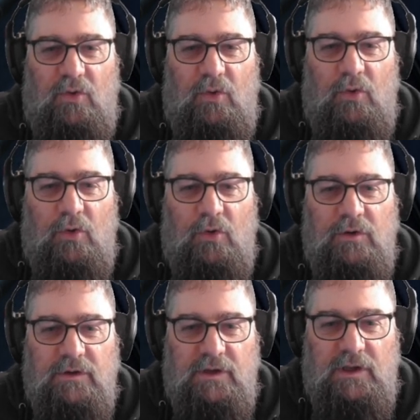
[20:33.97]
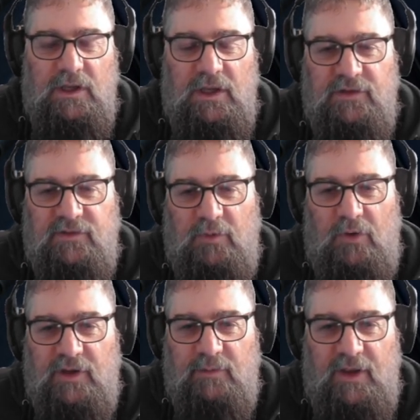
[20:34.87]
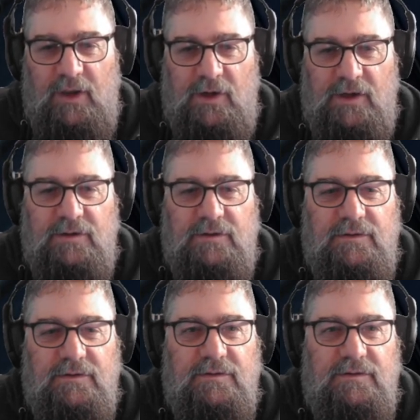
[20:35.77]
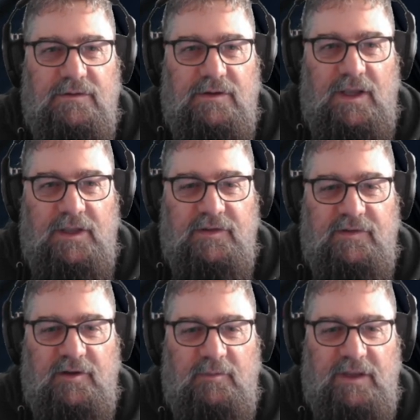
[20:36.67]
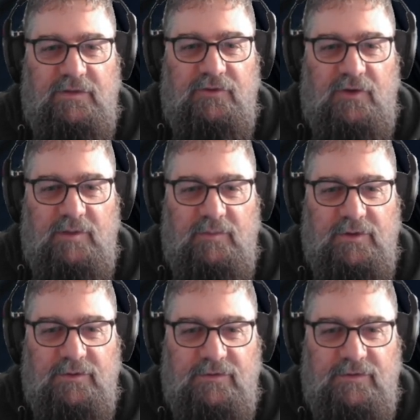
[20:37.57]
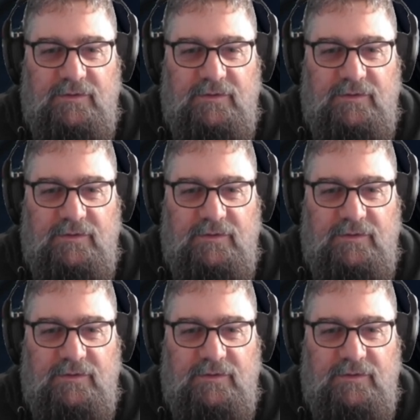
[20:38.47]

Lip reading: Or it's applying power and it's going to make the train move.